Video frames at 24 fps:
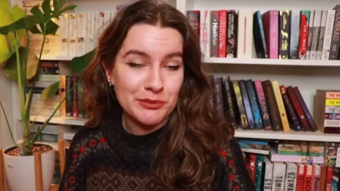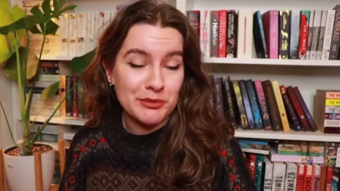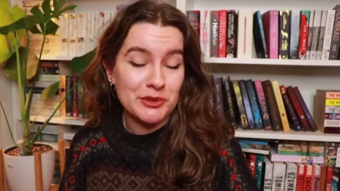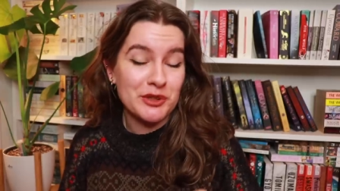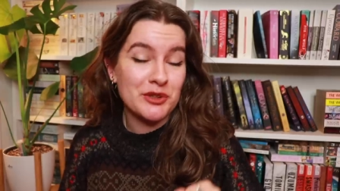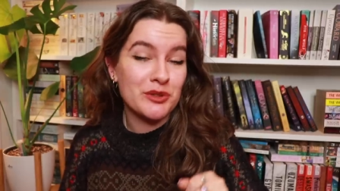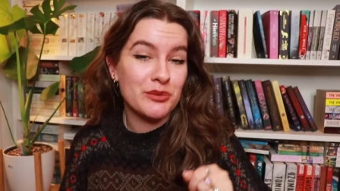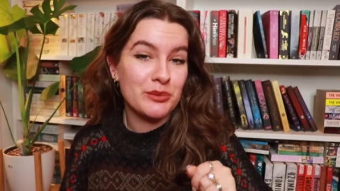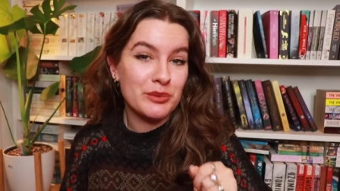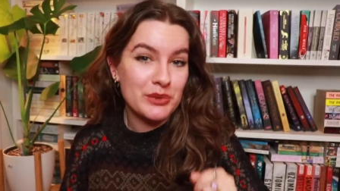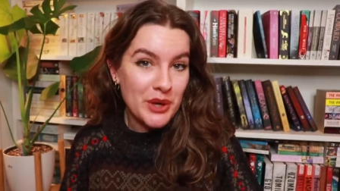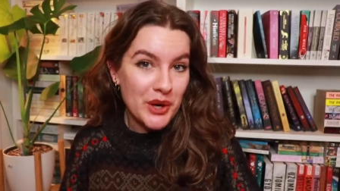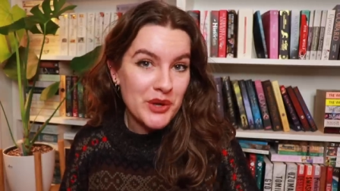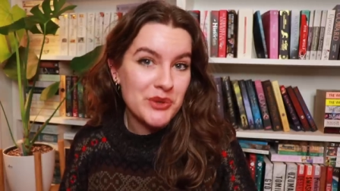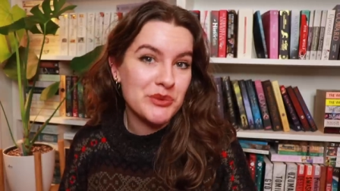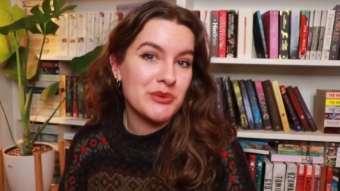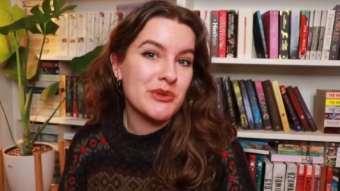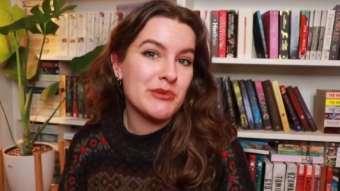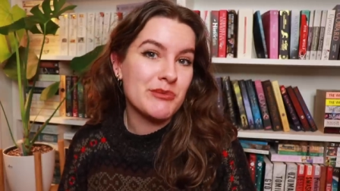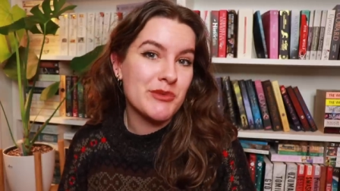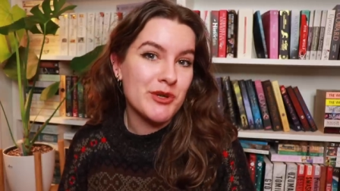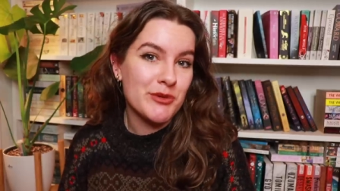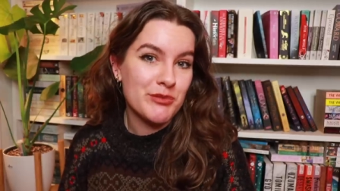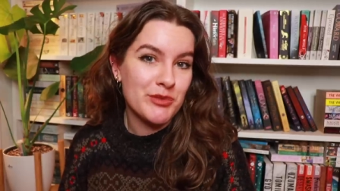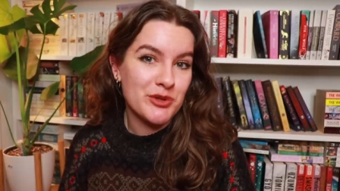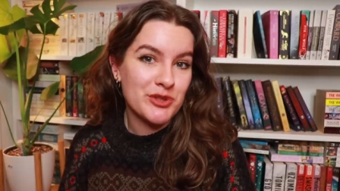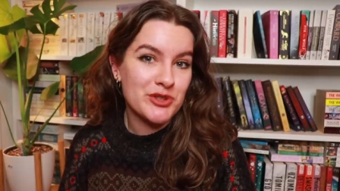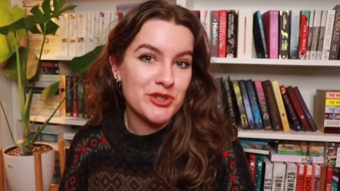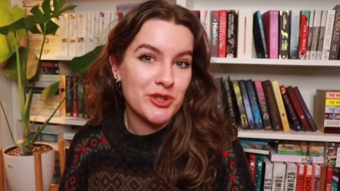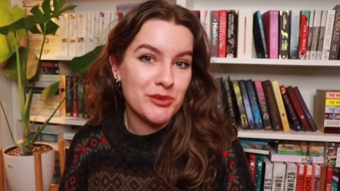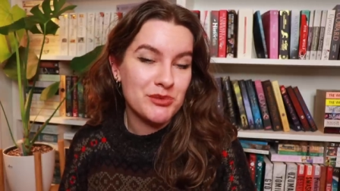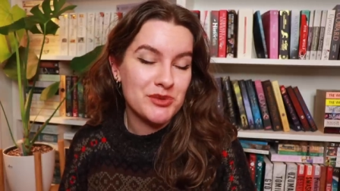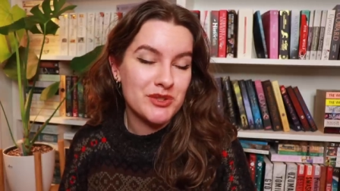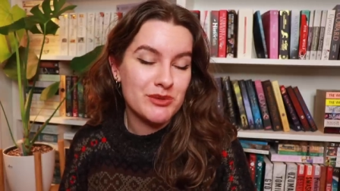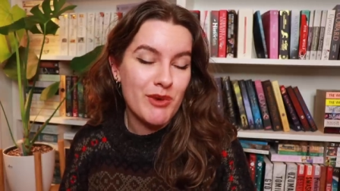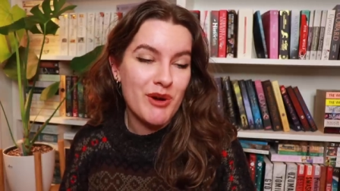because we are doing more
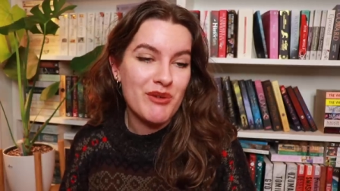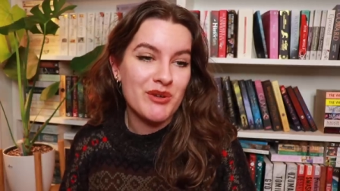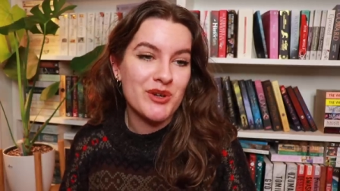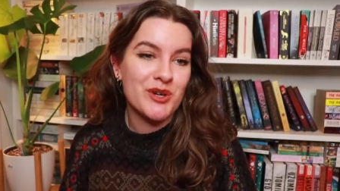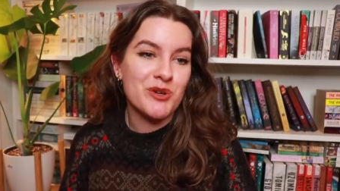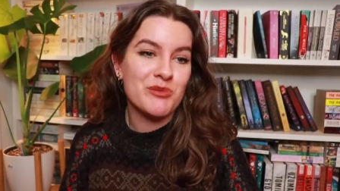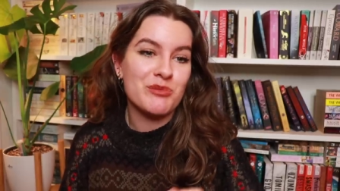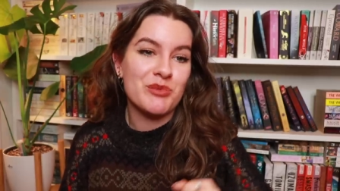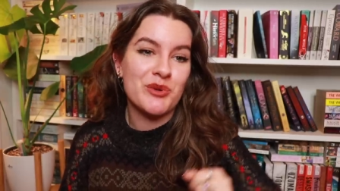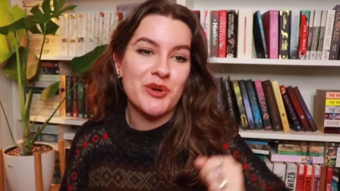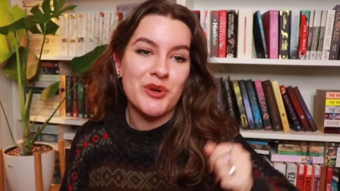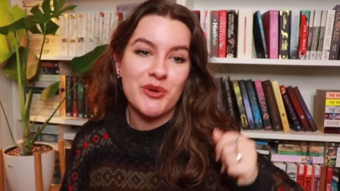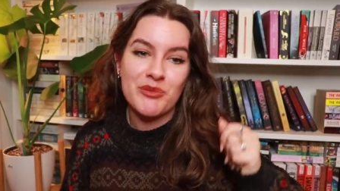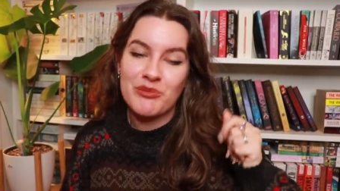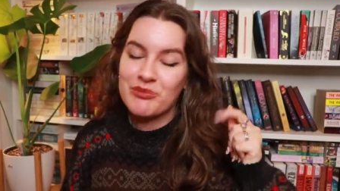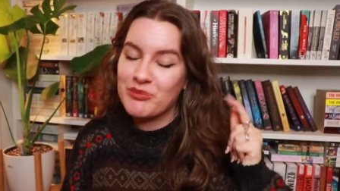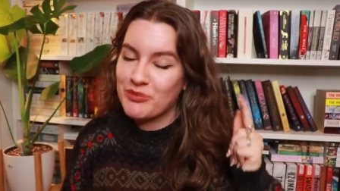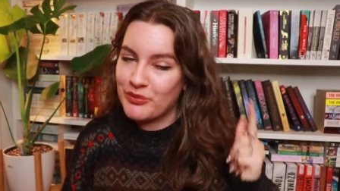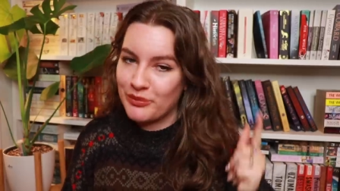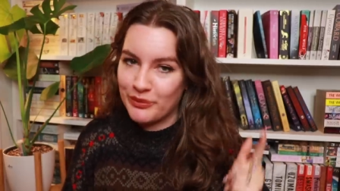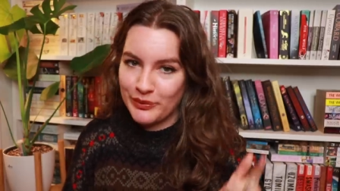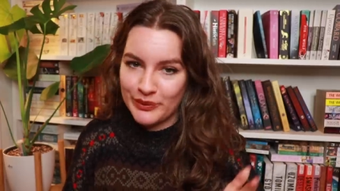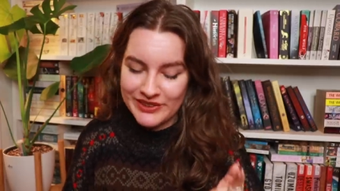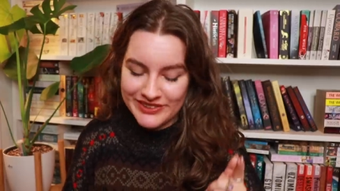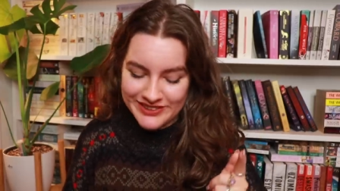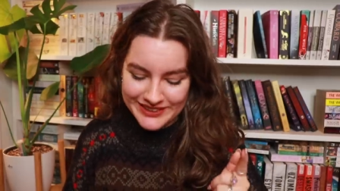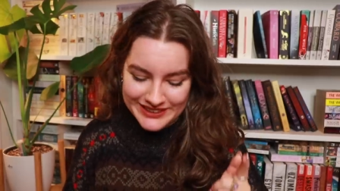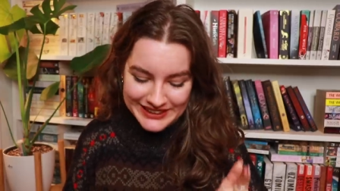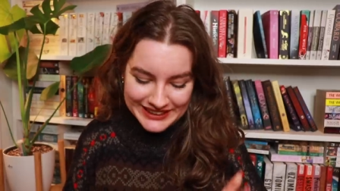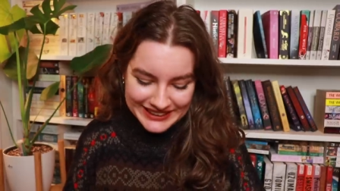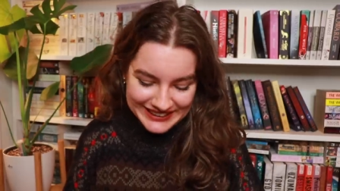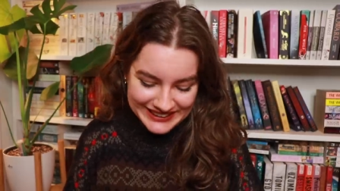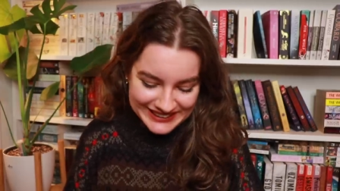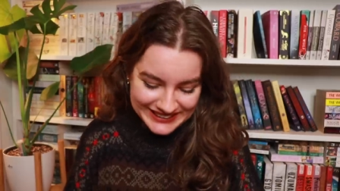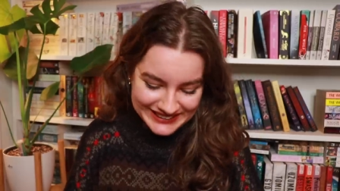bookshops tomorrow, but we'll see.